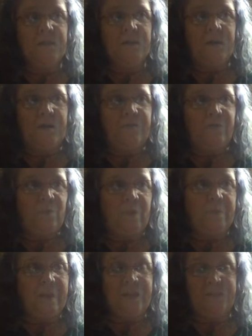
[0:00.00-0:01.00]
uh, if you want
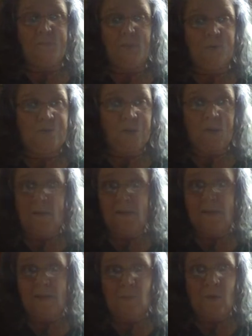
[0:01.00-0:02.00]
to make it personal in
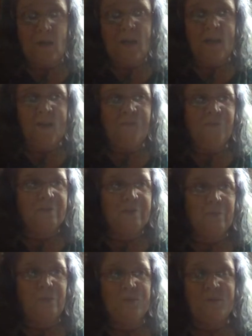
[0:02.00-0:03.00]
some way for
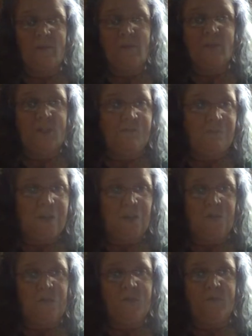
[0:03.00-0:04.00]
some personal achievement
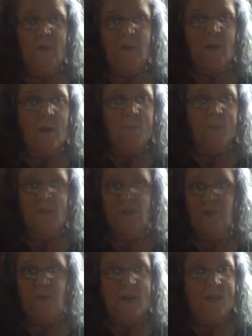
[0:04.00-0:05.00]
you've
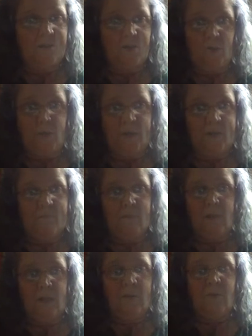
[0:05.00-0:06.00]
accomplished, great, do it.
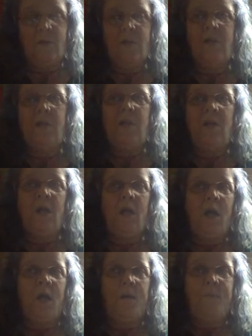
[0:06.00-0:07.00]
You know,
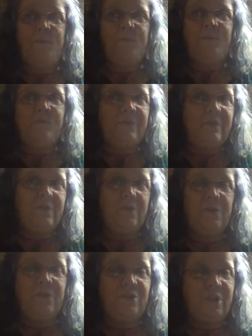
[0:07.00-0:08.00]
um,
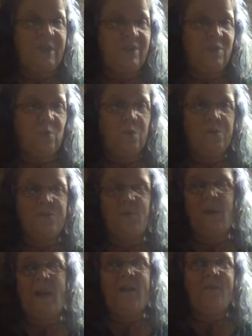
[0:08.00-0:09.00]
you can change the words
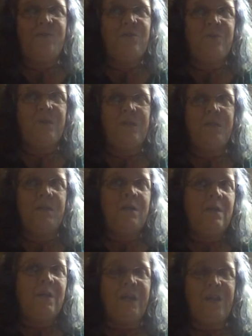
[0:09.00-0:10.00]
around, you can
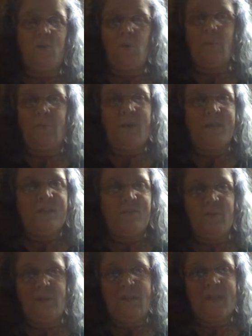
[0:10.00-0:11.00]
incorporate
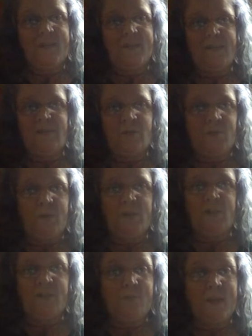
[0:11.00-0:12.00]
different things into
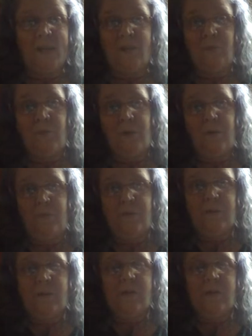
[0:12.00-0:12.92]
it, just make it your own.